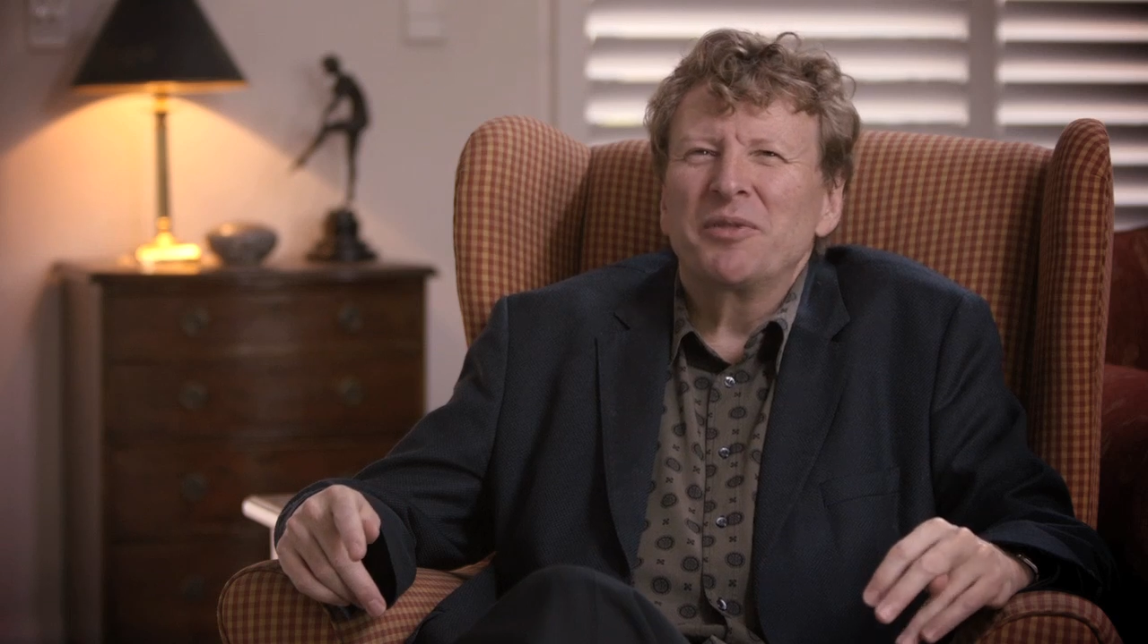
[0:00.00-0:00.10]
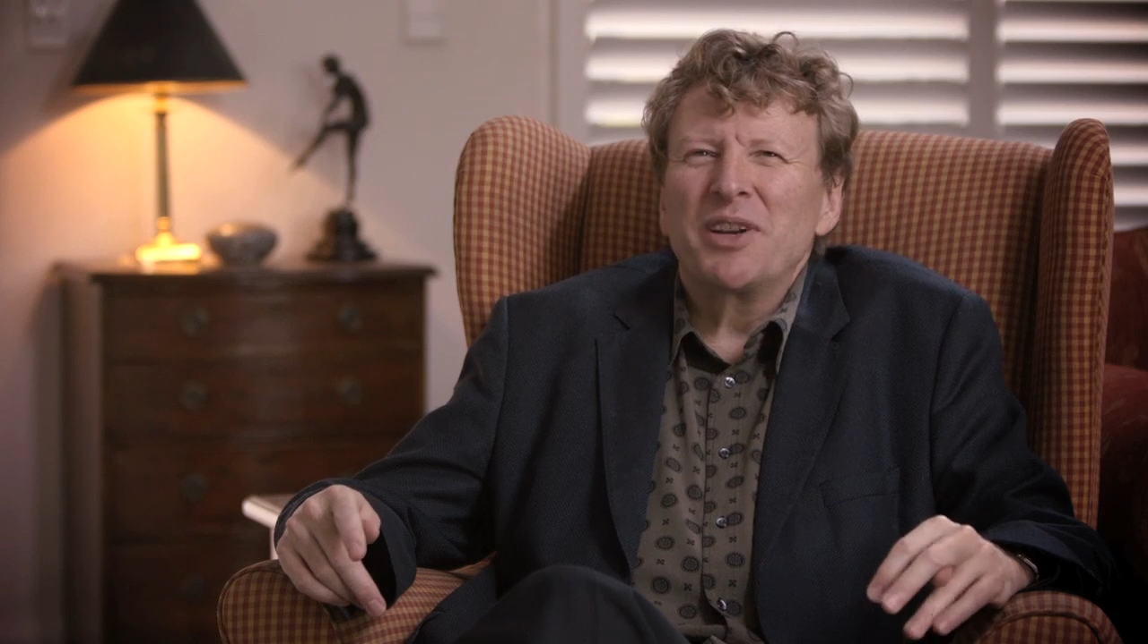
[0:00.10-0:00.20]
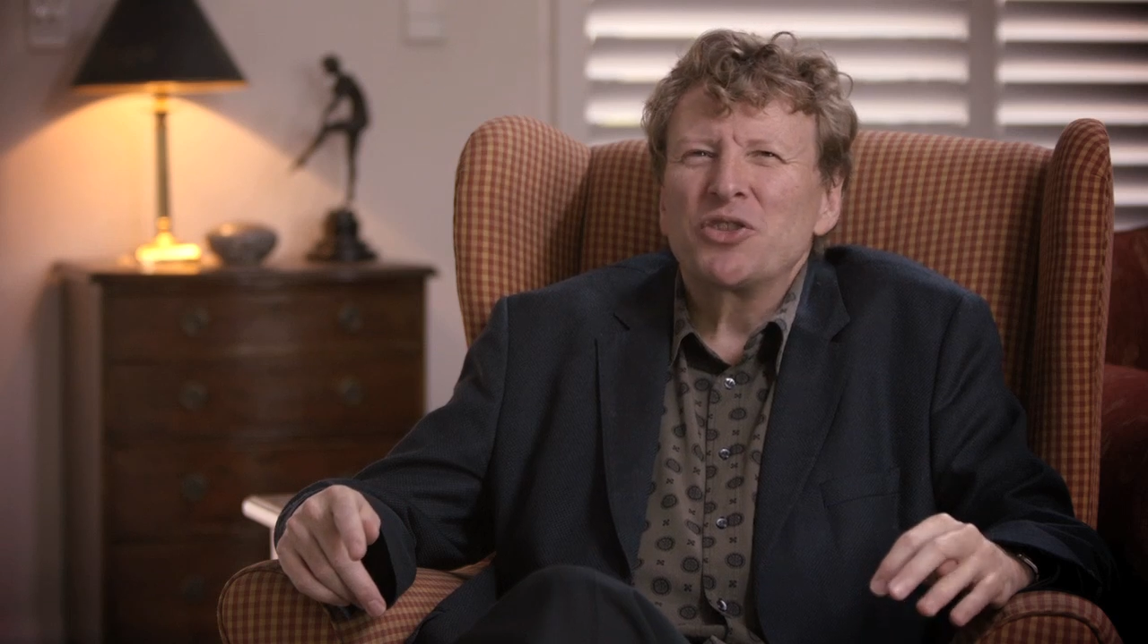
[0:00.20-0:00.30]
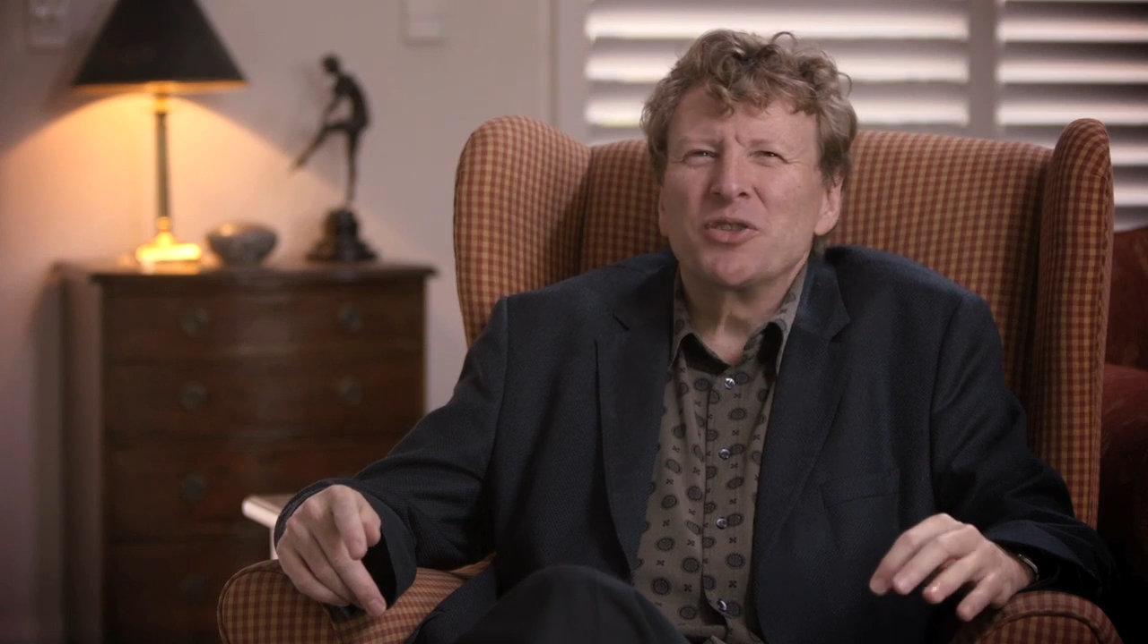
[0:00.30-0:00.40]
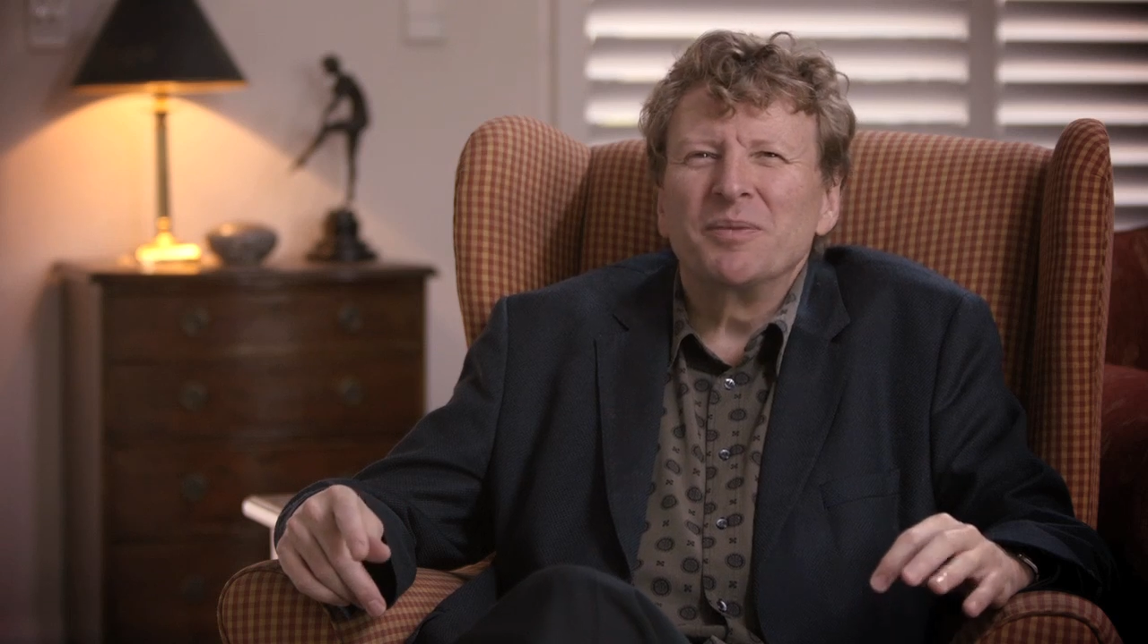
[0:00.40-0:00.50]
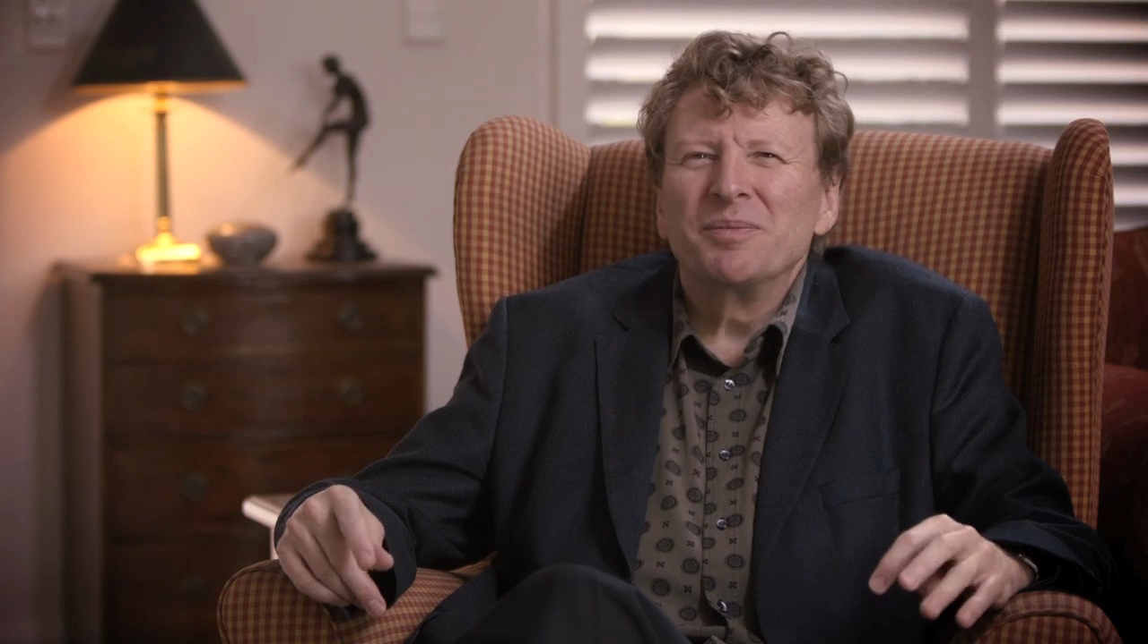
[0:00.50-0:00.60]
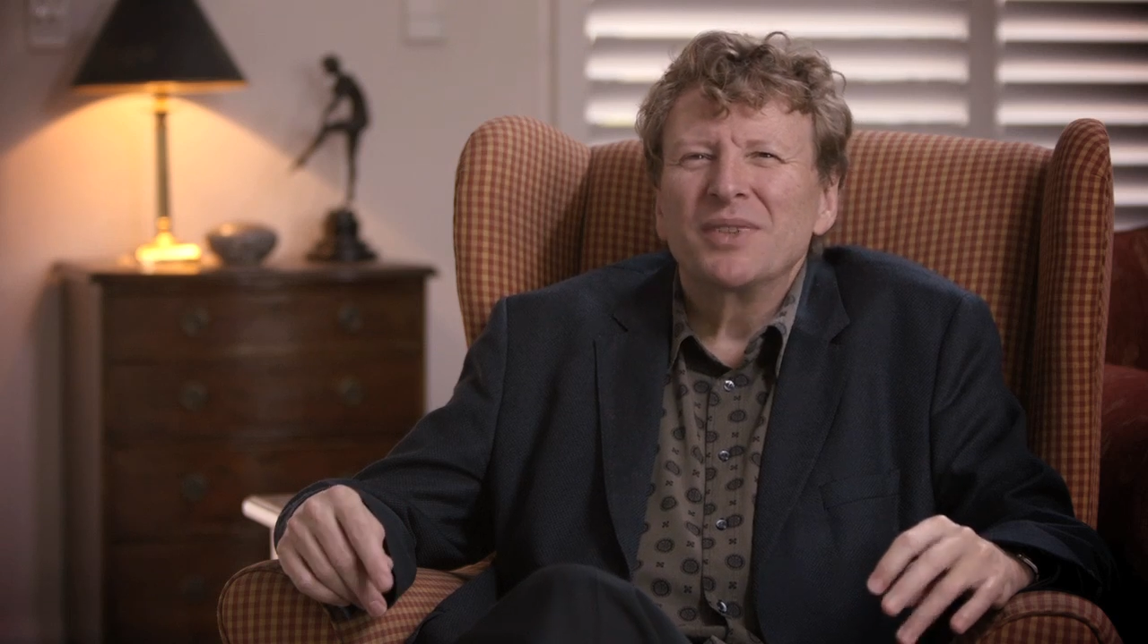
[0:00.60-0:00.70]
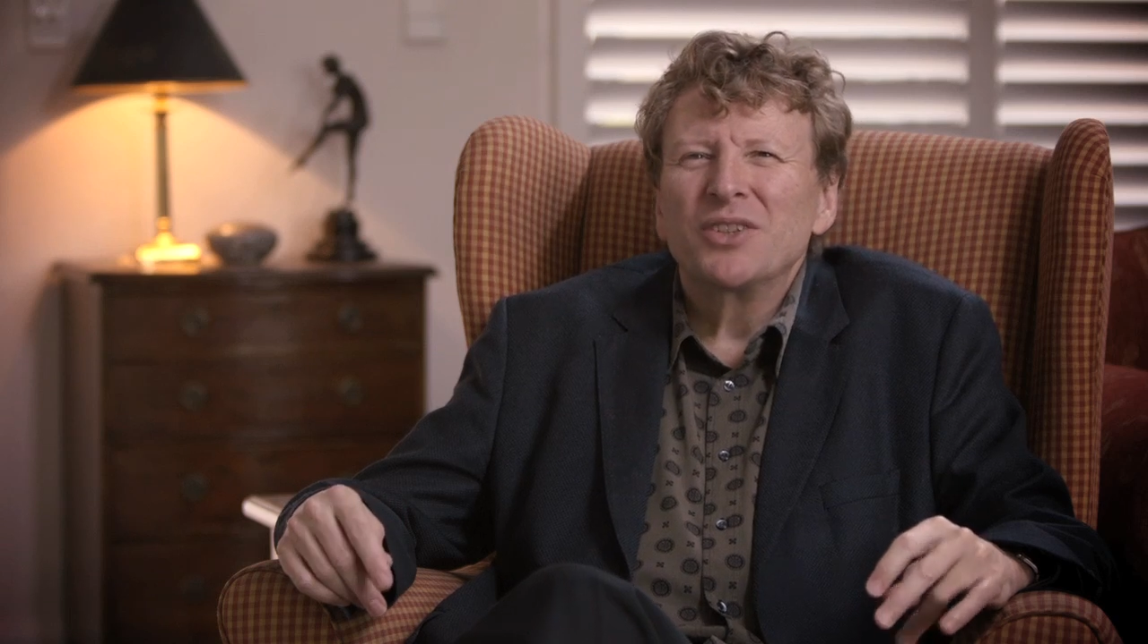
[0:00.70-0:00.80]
professional.